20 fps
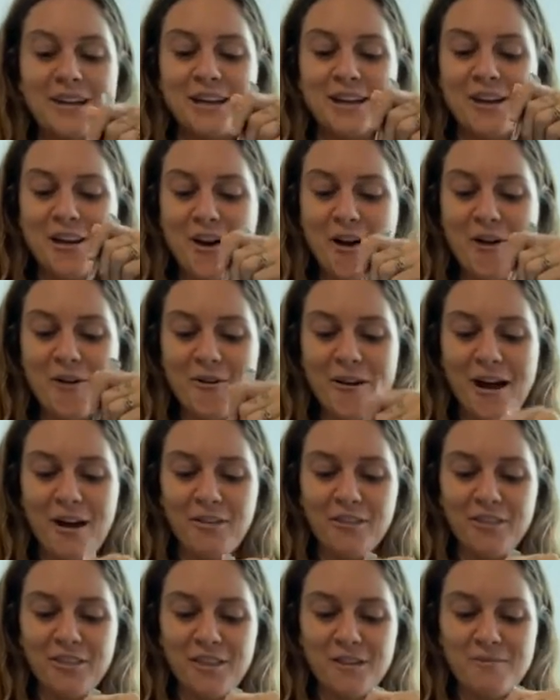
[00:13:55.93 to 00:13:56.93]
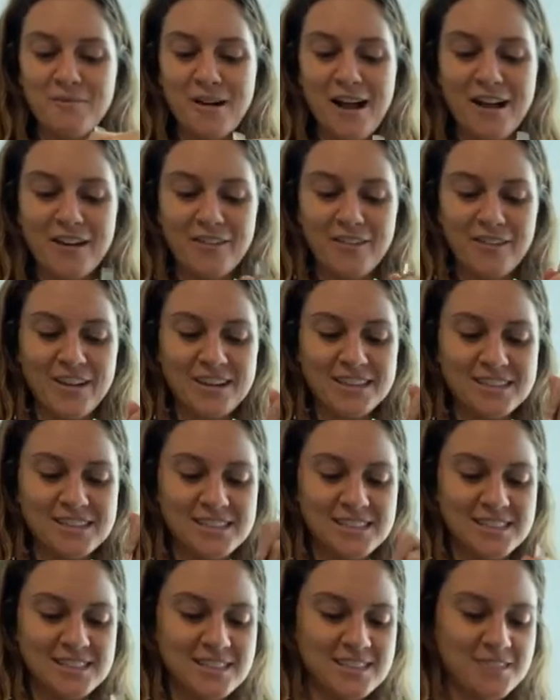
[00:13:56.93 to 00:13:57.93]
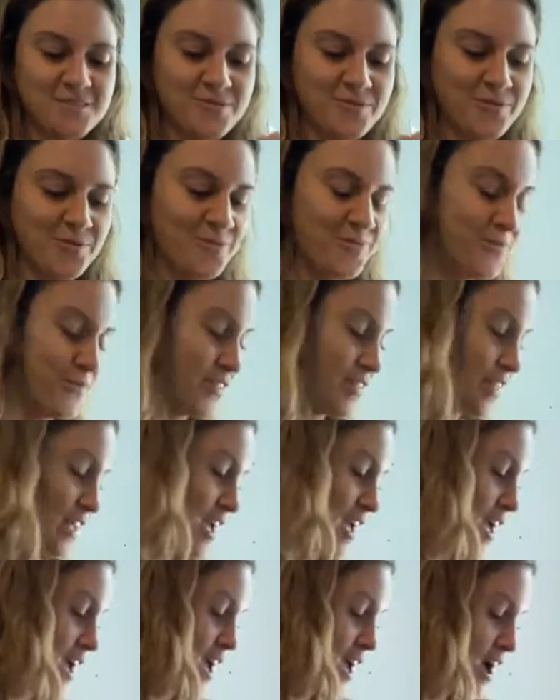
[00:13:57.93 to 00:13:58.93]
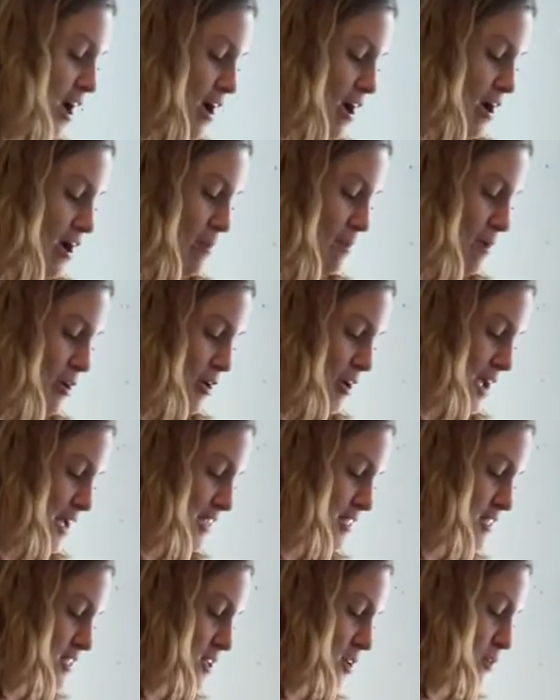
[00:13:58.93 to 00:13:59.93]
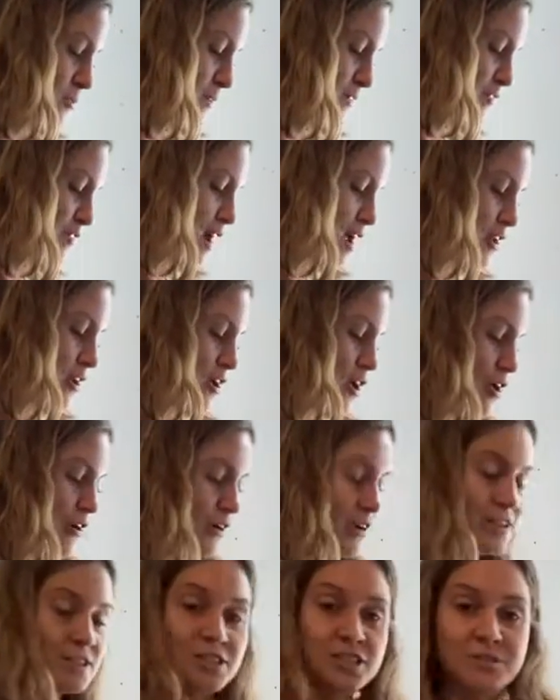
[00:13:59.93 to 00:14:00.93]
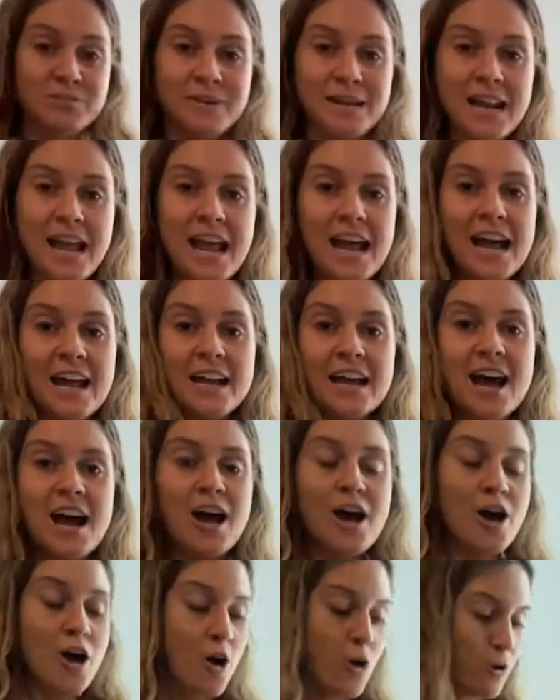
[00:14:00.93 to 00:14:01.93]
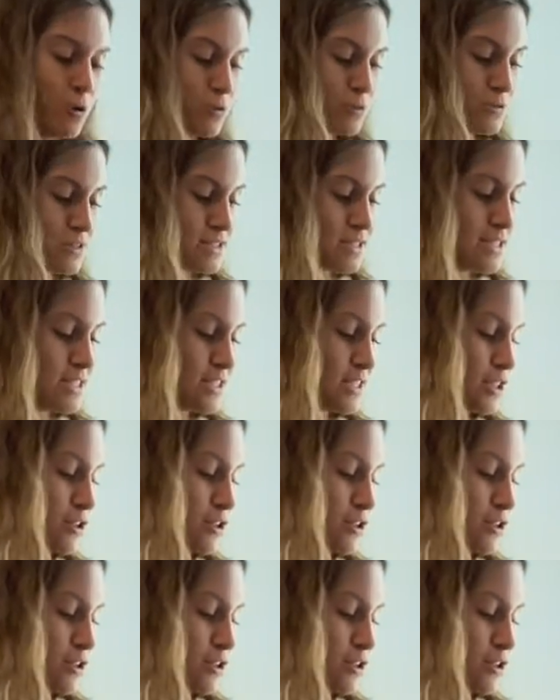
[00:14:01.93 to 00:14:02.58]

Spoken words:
go healthy breakfast. All right, so we've got our orange, banana, oats,